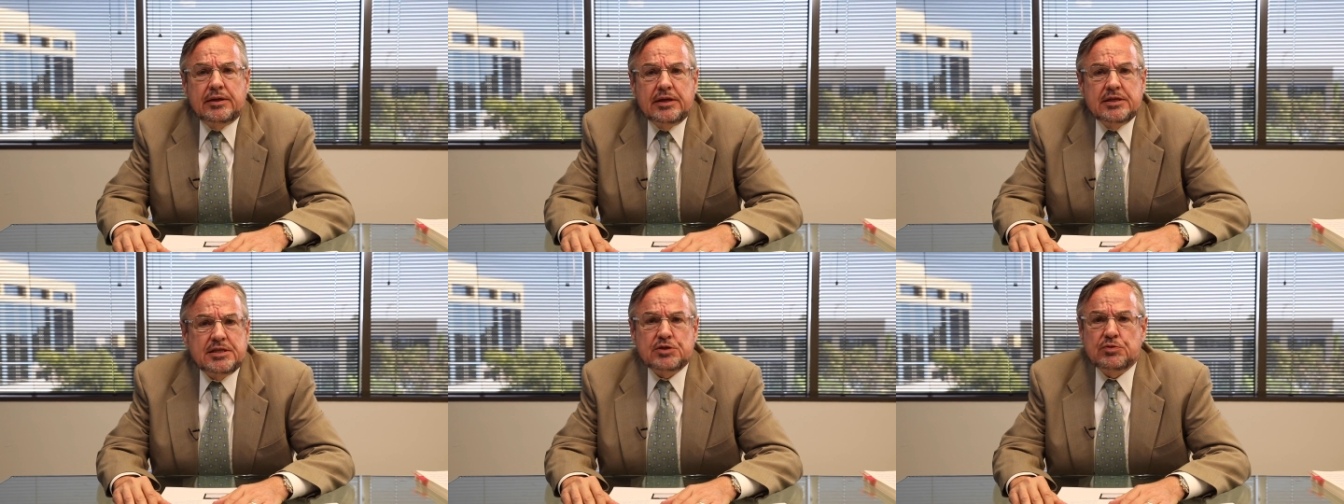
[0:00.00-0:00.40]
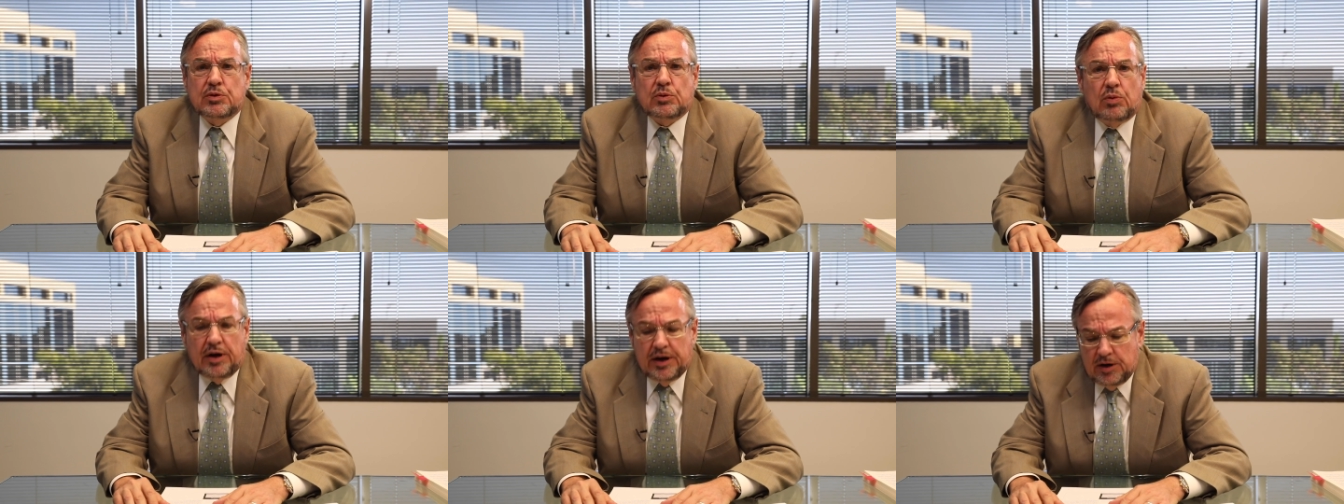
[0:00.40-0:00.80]
Is this
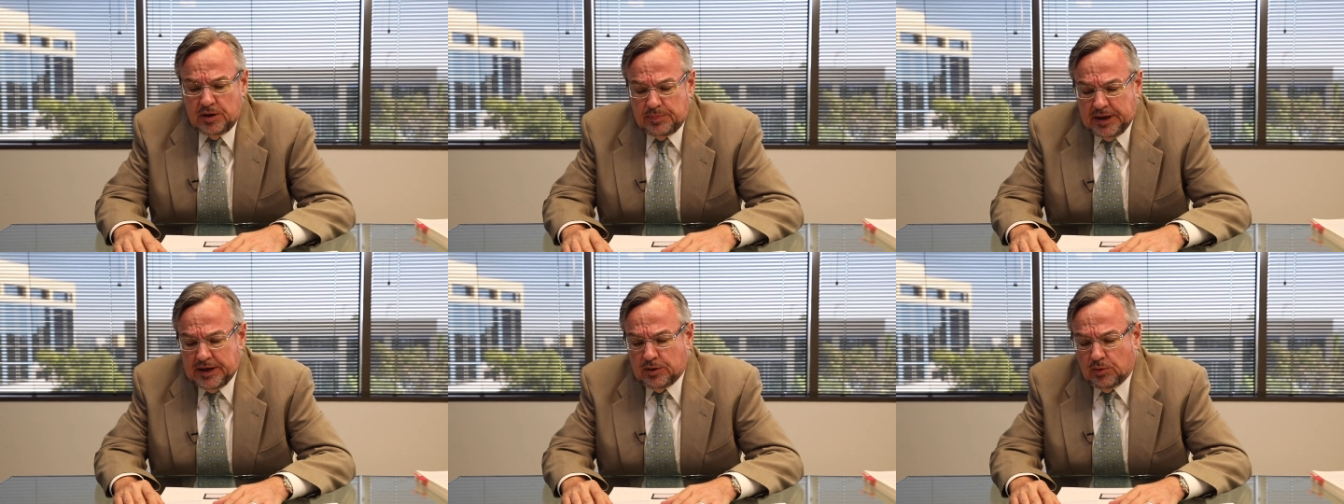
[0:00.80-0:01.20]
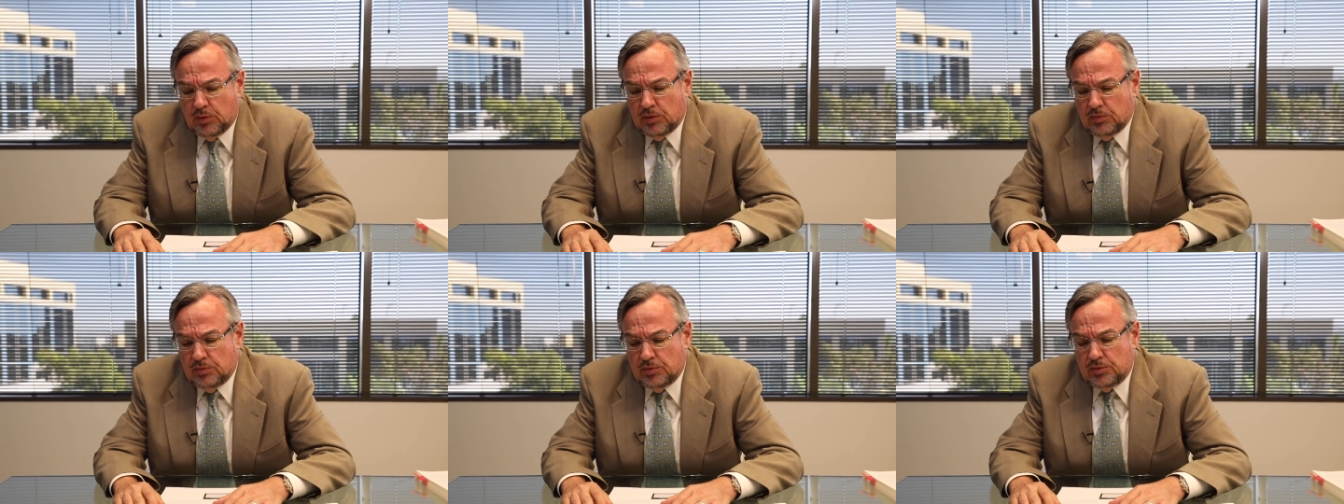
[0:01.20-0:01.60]
required by
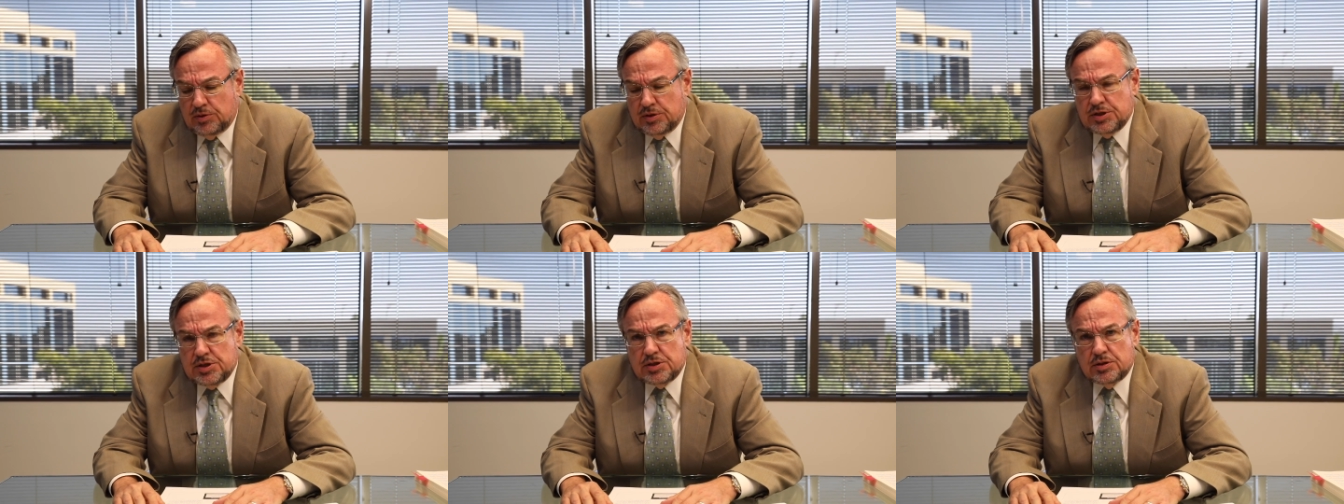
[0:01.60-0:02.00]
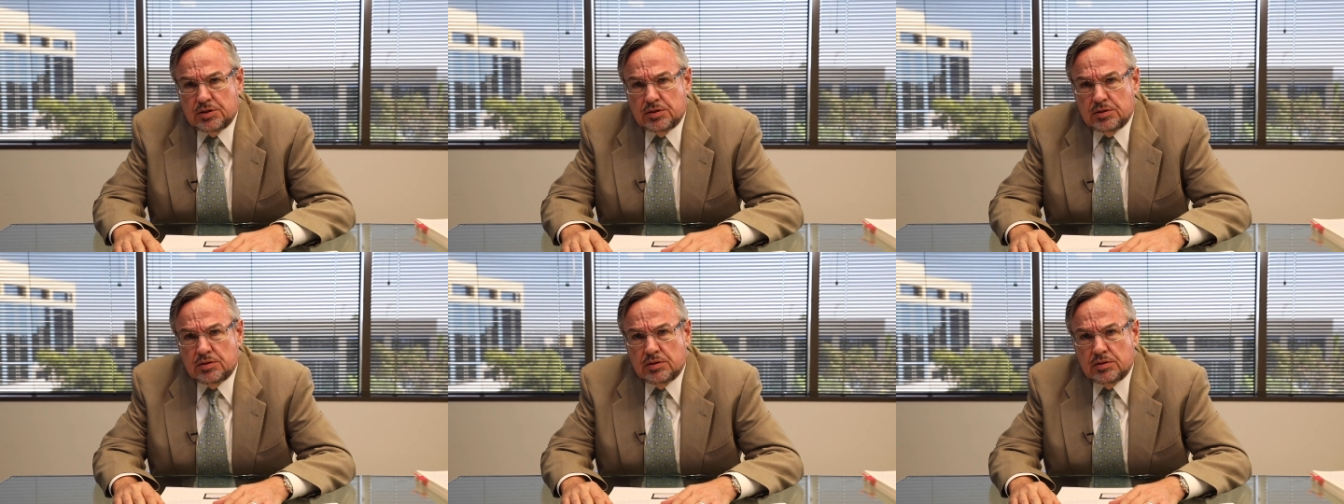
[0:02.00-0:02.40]
court rules?
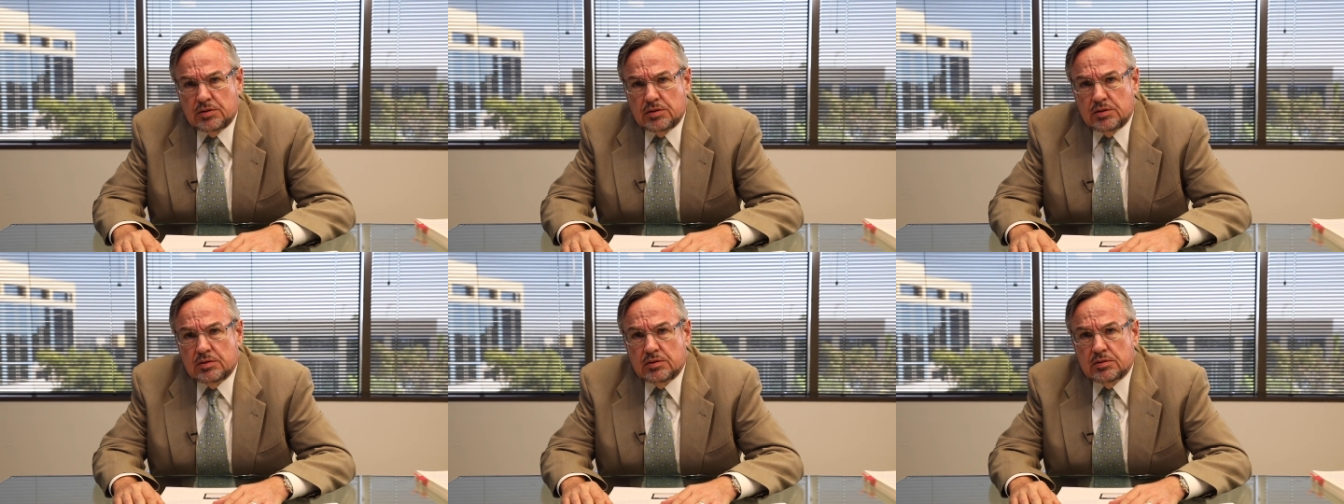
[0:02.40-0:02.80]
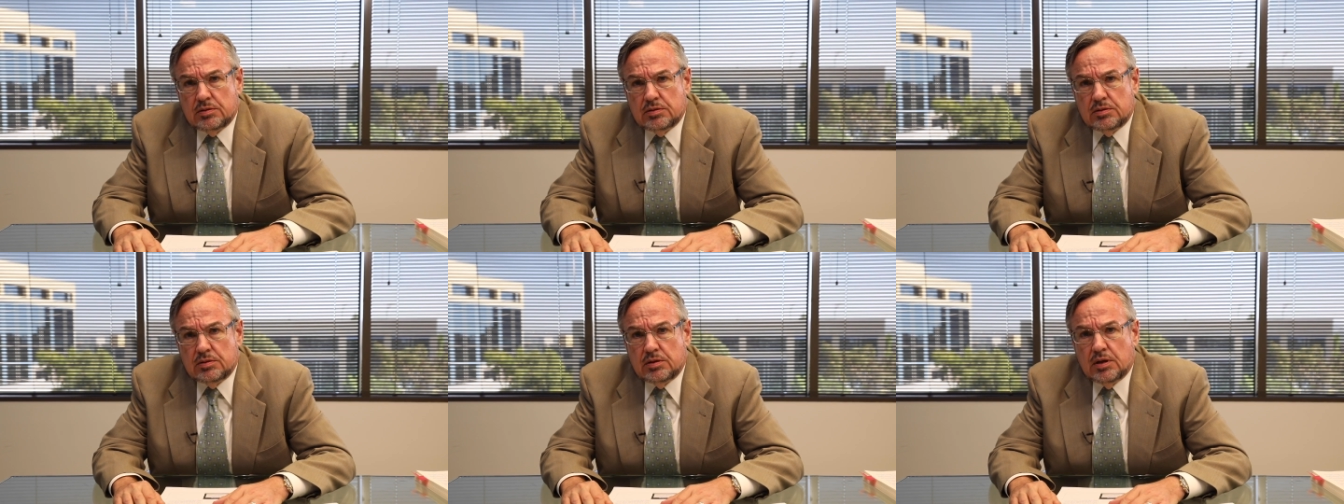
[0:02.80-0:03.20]

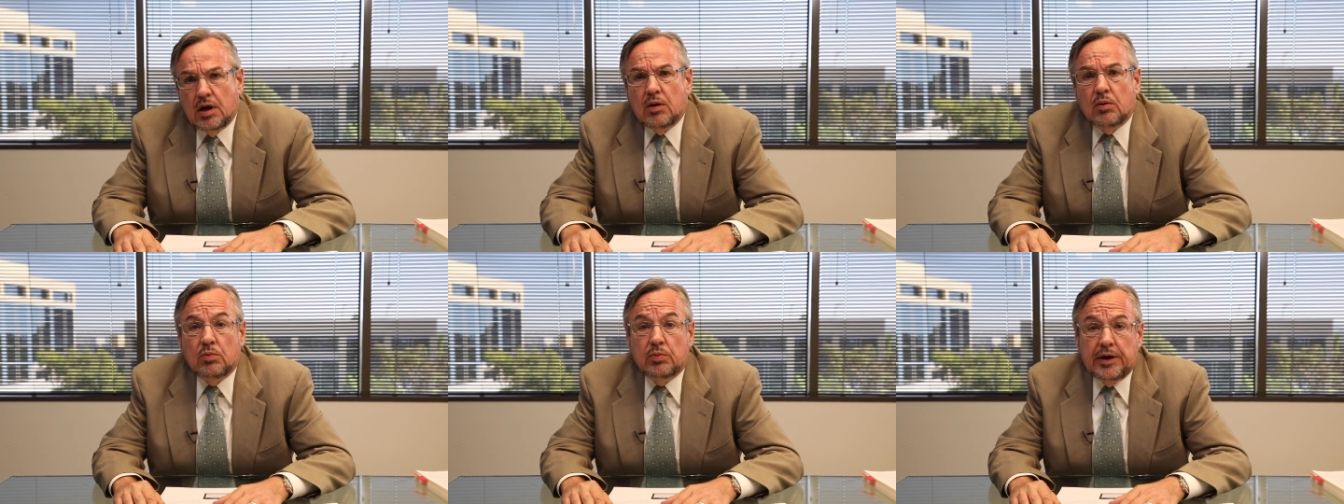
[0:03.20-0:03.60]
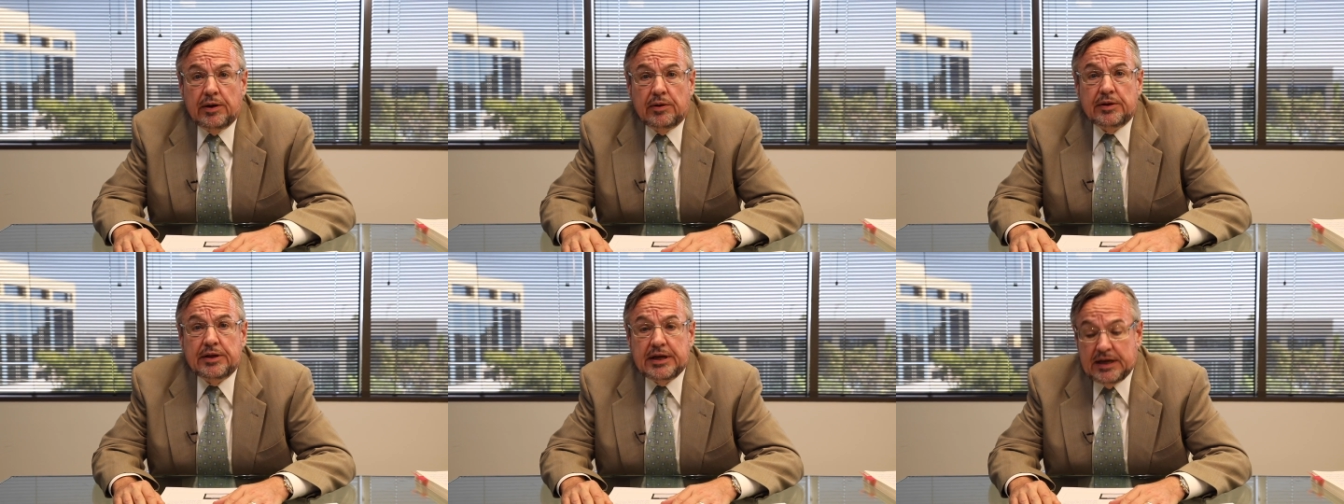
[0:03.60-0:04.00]

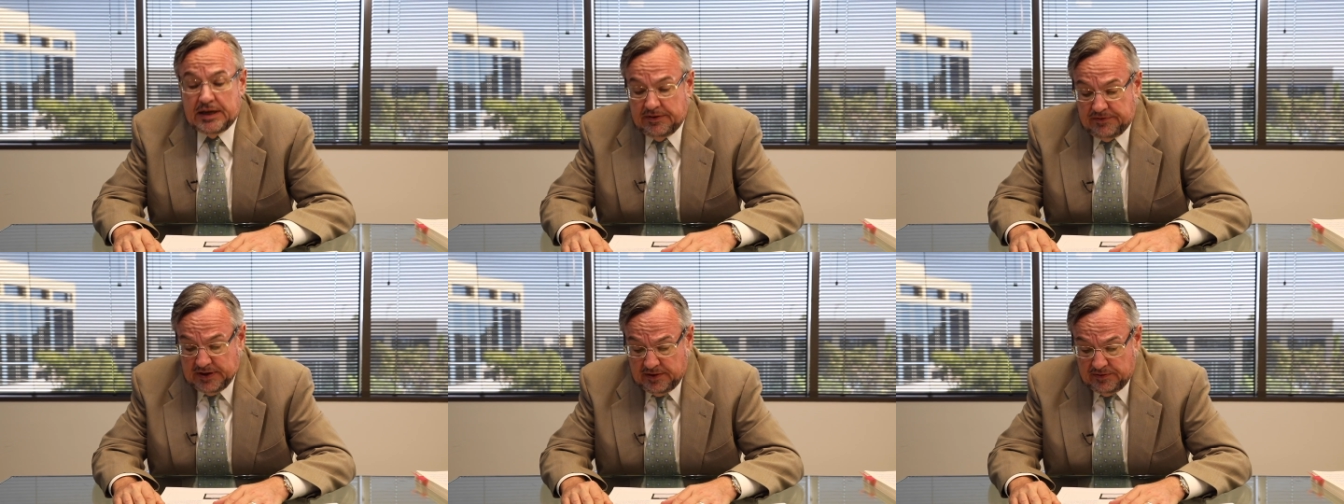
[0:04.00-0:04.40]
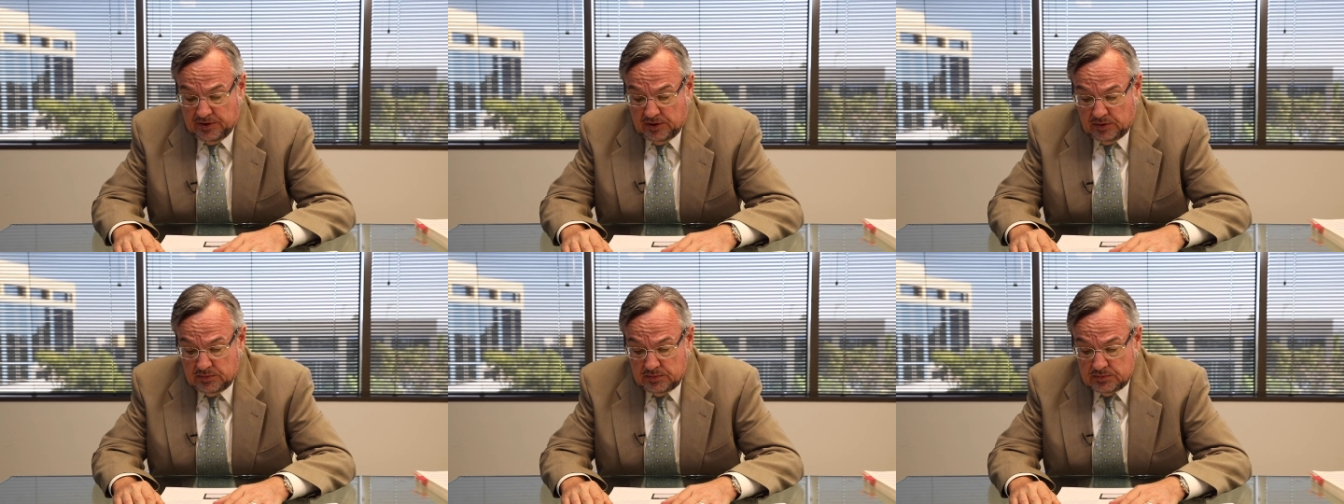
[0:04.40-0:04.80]
Rarely, if
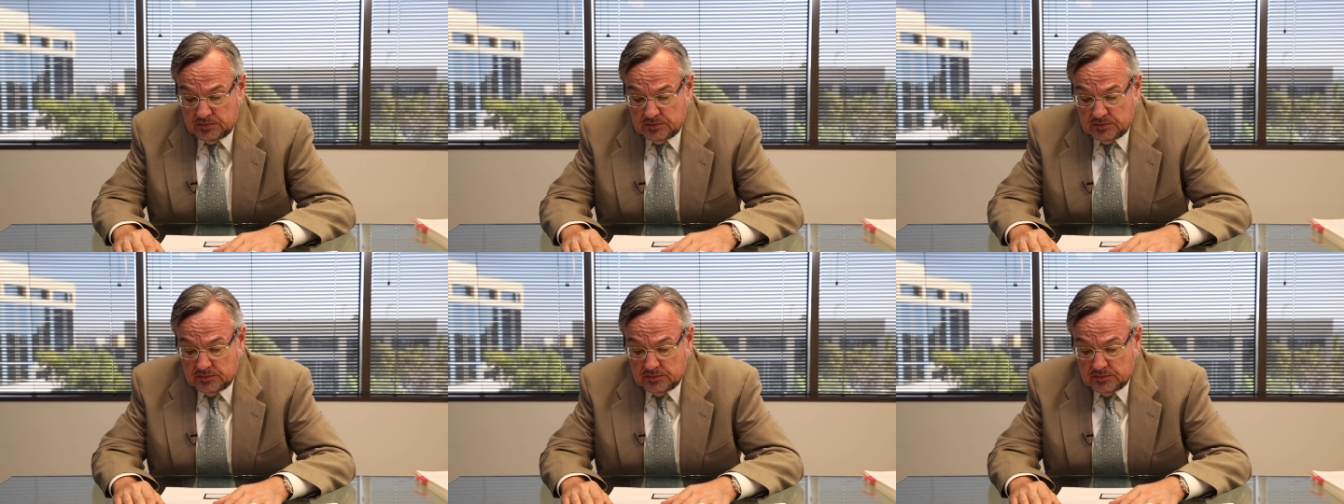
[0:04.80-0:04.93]
ever.